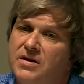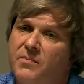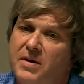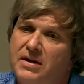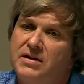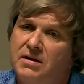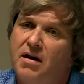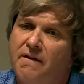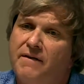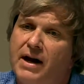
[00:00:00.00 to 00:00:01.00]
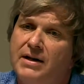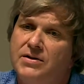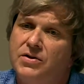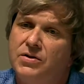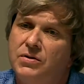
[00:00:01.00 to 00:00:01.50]
of peace and
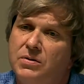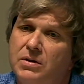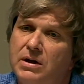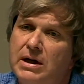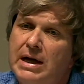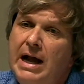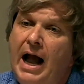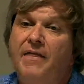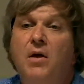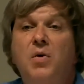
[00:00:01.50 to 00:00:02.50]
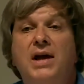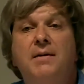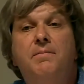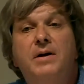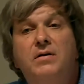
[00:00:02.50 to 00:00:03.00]
nonviolence too. And then we
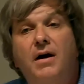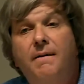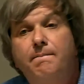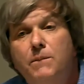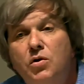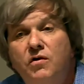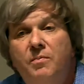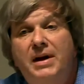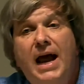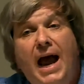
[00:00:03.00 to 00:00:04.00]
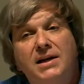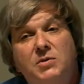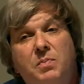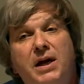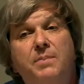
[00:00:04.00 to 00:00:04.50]
can build a movement as
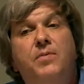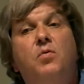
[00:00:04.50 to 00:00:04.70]
people